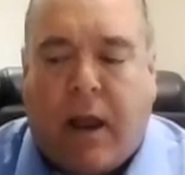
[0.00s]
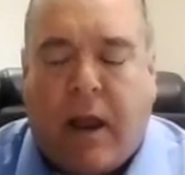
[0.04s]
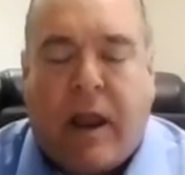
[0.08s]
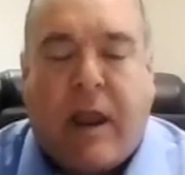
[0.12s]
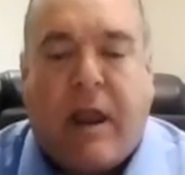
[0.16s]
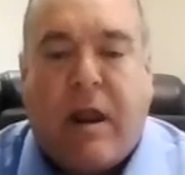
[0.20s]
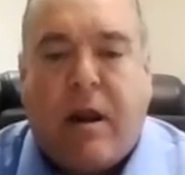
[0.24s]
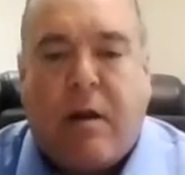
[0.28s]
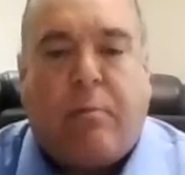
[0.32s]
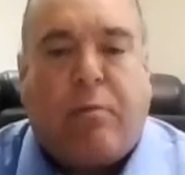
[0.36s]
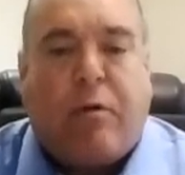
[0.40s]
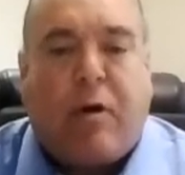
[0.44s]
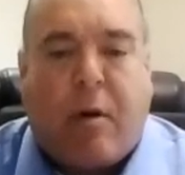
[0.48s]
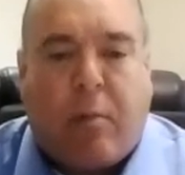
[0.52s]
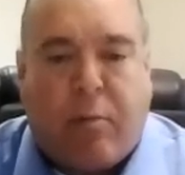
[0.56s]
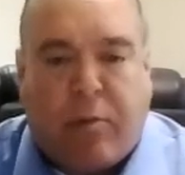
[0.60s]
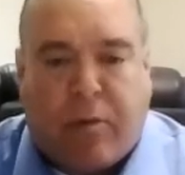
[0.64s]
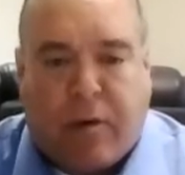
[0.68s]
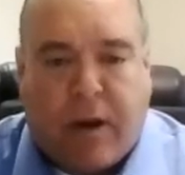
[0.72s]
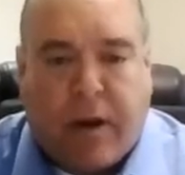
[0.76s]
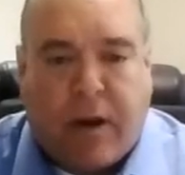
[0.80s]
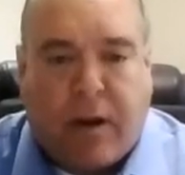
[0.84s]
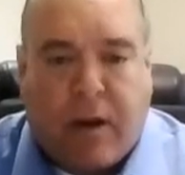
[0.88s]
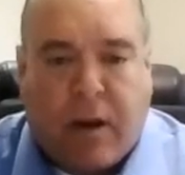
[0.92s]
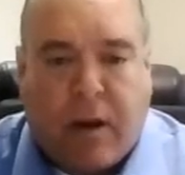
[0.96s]

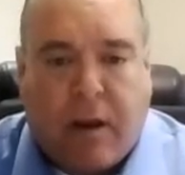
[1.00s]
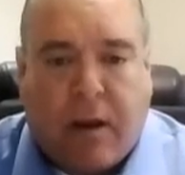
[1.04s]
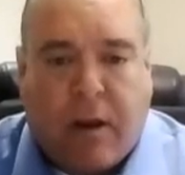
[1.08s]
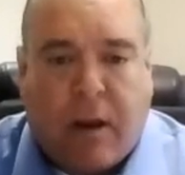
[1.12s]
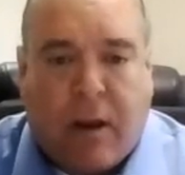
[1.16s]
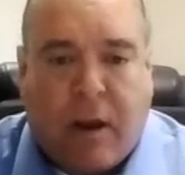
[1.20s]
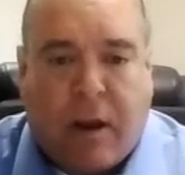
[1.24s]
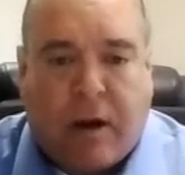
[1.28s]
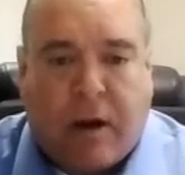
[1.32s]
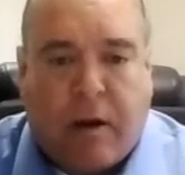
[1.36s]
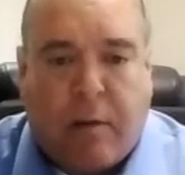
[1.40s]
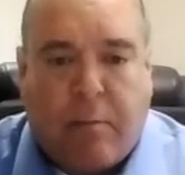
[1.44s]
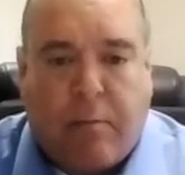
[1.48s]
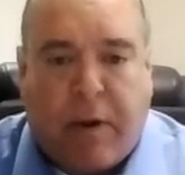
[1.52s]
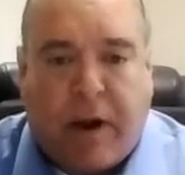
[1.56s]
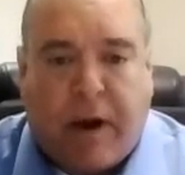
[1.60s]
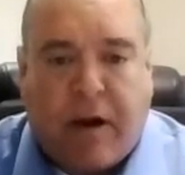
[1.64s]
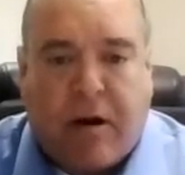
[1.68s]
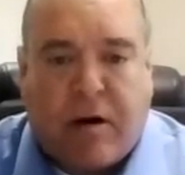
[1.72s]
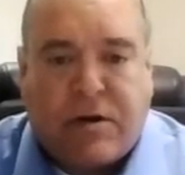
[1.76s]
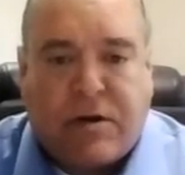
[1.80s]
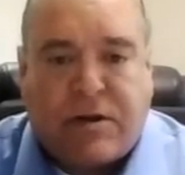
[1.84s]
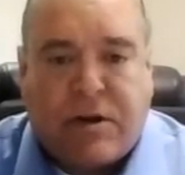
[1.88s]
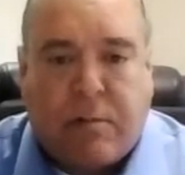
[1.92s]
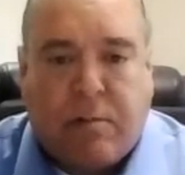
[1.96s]
inappropriate
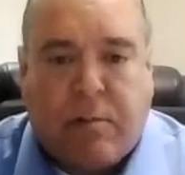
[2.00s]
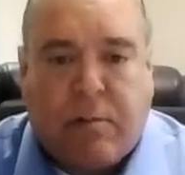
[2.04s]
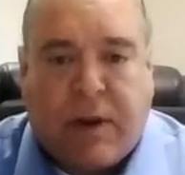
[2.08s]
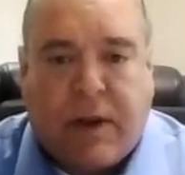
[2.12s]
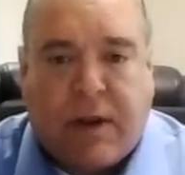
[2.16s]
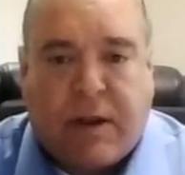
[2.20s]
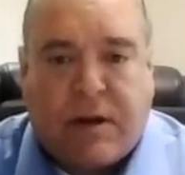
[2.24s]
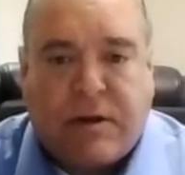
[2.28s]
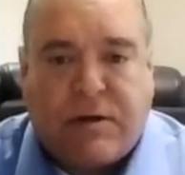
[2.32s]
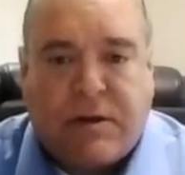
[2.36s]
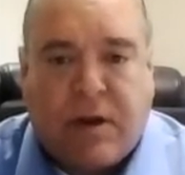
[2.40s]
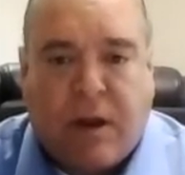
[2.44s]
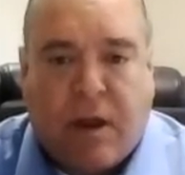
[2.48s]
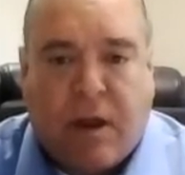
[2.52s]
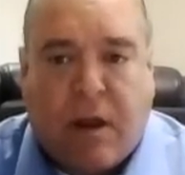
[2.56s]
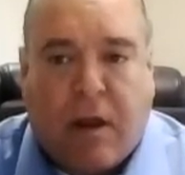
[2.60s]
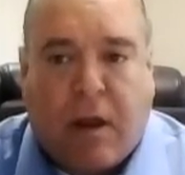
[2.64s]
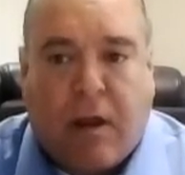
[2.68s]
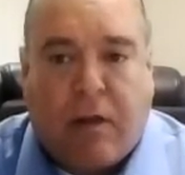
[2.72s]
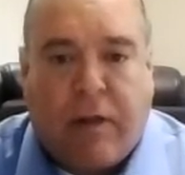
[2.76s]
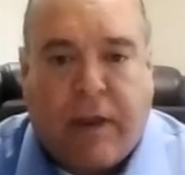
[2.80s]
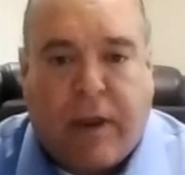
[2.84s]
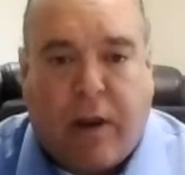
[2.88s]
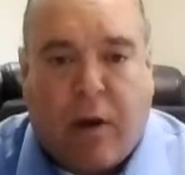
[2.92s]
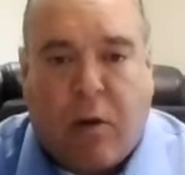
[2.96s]
comparison, because
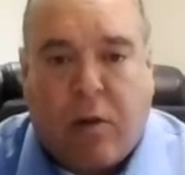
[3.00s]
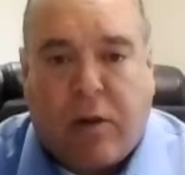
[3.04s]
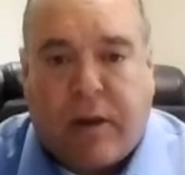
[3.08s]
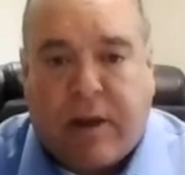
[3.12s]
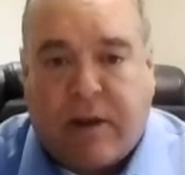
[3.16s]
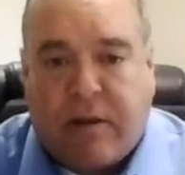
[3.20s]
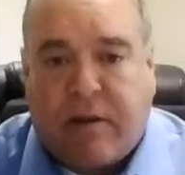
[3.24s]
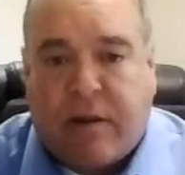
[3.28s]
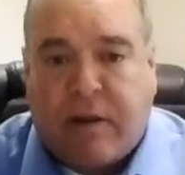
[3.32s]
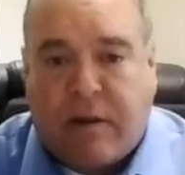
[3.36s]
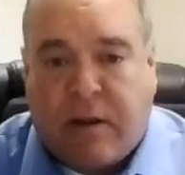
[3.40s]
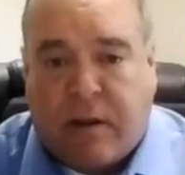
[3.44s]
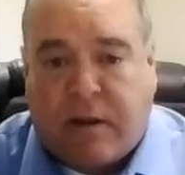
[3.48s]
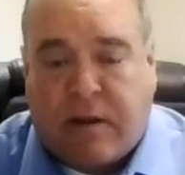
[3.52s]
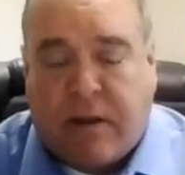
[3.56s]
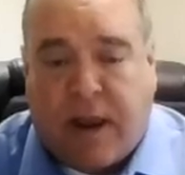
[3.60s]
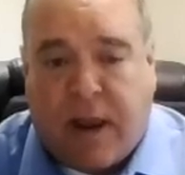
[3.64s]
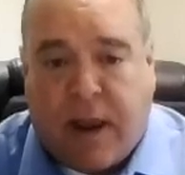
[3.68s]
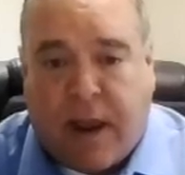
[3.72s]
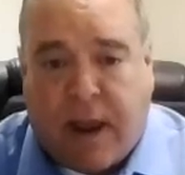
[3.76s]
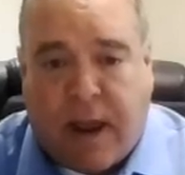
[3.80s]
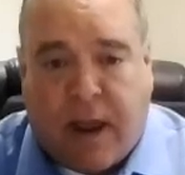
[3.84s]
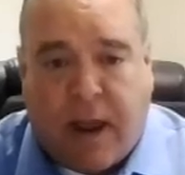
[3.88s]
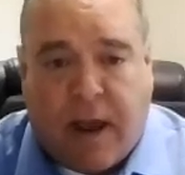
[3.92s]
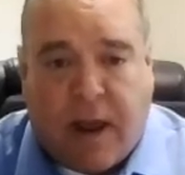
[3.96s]
the only thing that they
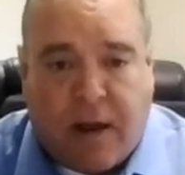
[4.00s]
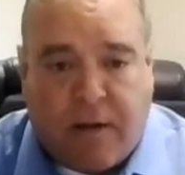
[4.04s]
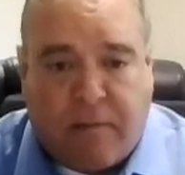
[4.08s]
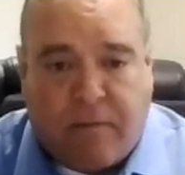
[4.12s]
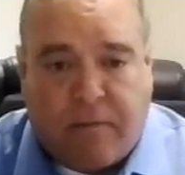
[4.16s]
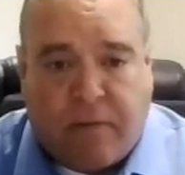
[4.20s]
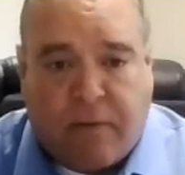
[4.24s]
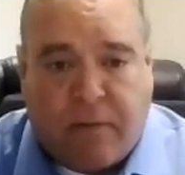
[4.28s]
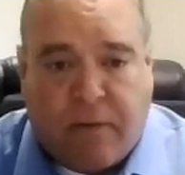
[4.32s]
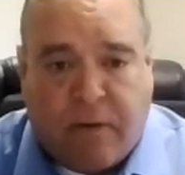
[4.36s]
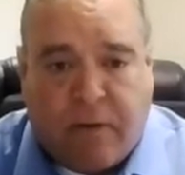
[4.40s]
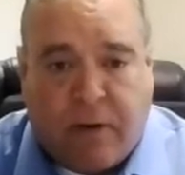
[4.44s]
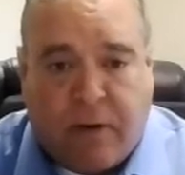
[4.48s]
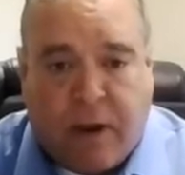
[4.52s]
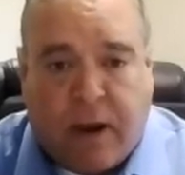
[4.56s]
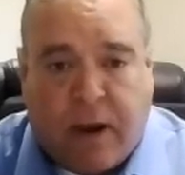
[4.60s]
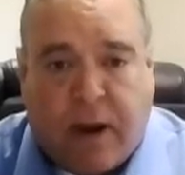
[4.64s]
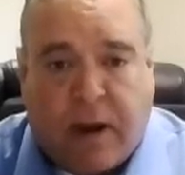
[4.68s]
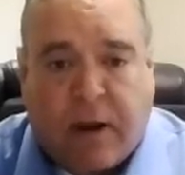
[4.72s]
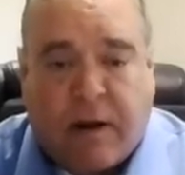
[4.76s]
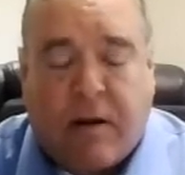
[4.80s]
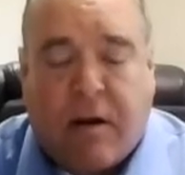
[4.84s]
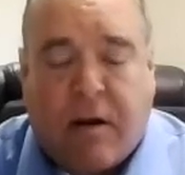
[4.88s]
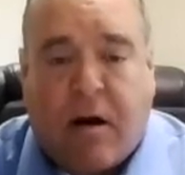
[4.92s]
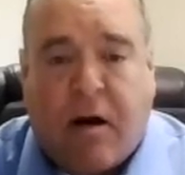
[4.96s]
have
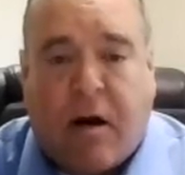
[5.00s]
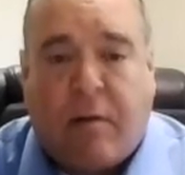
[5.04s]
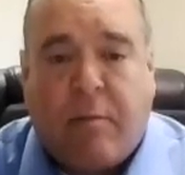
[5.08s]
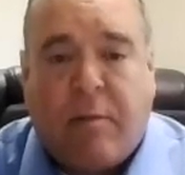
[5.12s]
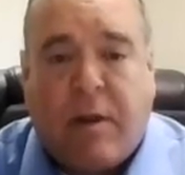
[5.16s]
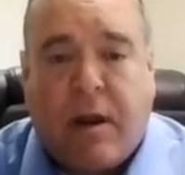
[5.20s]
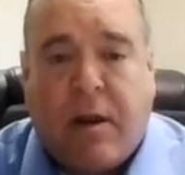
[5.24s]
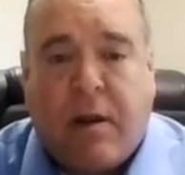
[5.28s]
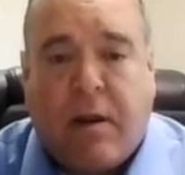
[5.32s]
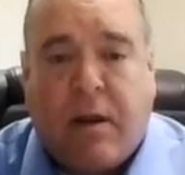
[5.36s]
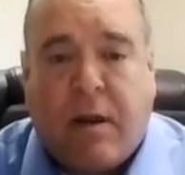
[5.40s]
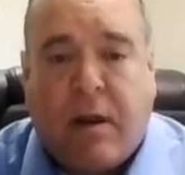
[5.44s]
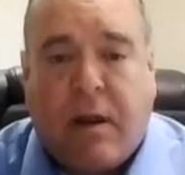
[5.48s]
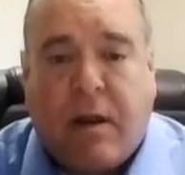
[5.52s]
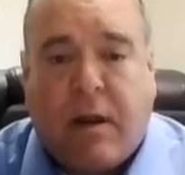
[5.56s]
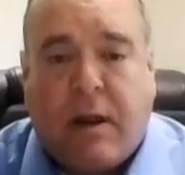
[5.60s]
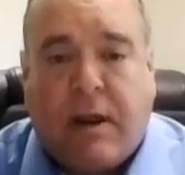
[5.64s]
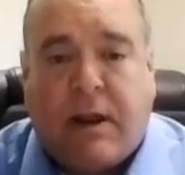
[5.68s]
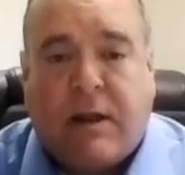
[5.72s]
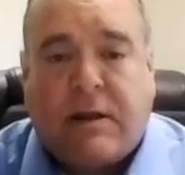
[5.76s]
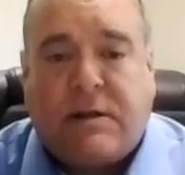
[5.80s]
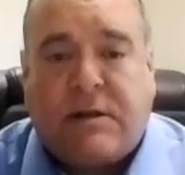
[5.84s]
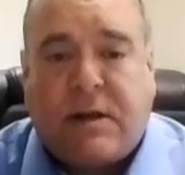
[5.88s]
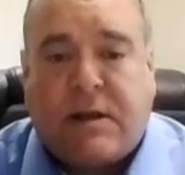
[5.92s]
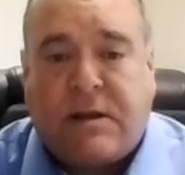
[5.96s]
in common
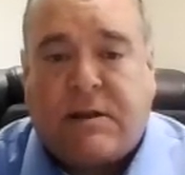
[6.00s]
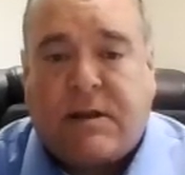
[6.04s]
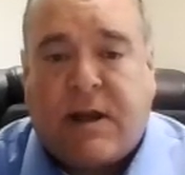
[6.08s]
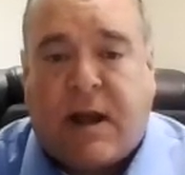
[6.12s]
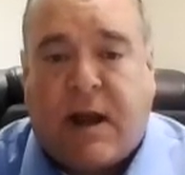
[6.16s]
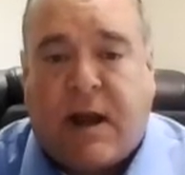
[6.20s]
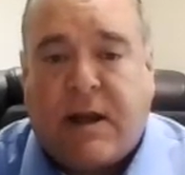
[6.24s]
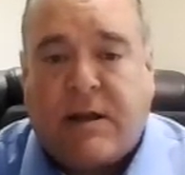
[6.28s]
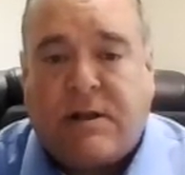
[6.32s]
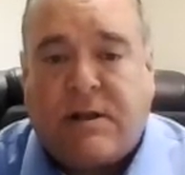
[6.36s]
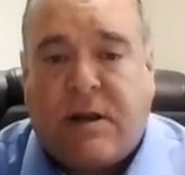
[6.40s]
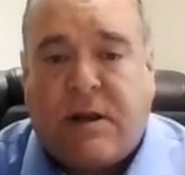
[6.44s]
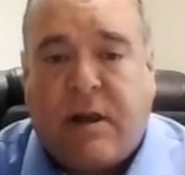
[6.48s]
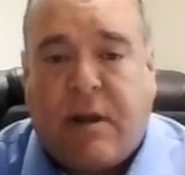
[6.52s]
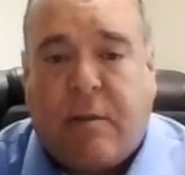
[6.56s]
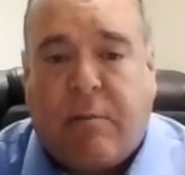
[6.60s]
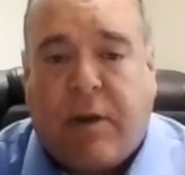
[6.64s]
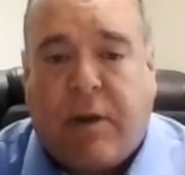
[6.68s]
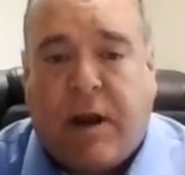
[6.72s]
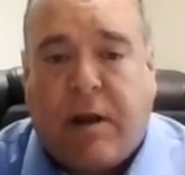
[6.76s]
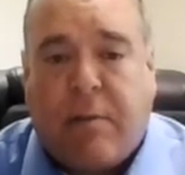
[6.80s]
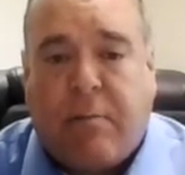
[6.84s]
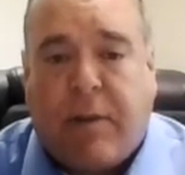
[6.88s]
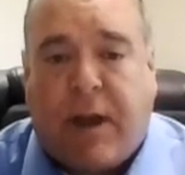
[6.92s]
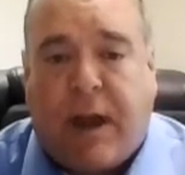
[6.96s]
is the size and the
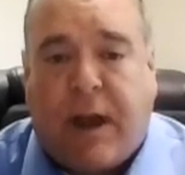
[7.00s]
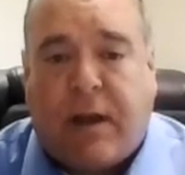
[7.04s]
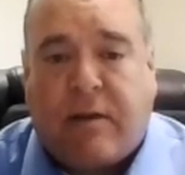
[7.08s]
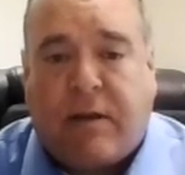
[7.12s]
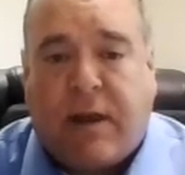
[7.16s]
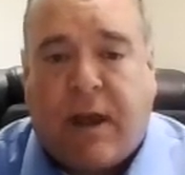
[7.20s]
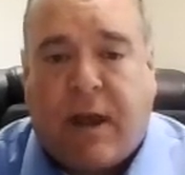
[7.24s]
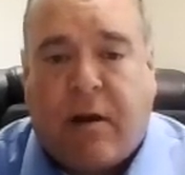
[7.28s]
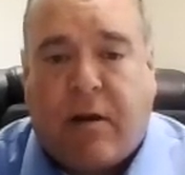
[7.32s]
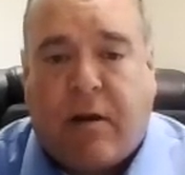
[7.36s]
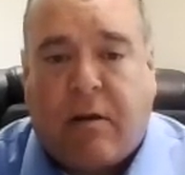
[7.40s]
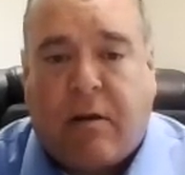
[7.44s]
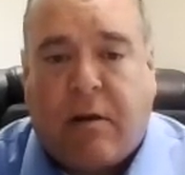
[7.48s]
bed and bath count.